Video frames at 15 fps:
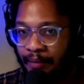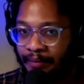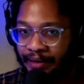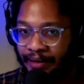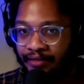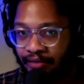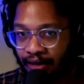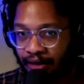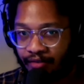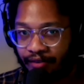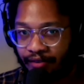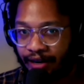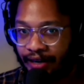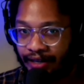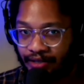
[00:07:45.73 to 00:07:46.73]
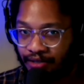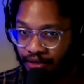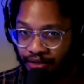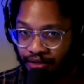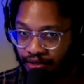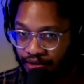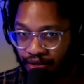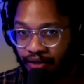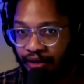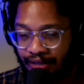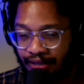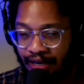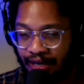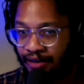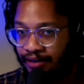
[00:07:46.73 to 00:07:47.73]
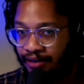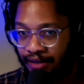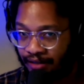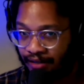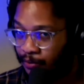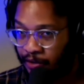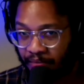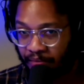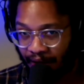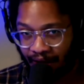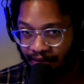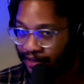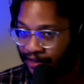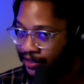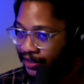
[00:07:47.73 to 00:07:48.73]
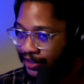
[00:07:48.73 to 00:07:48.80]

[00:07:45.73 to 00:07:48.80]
being verified because you could just turn it down and it wouldn't matter.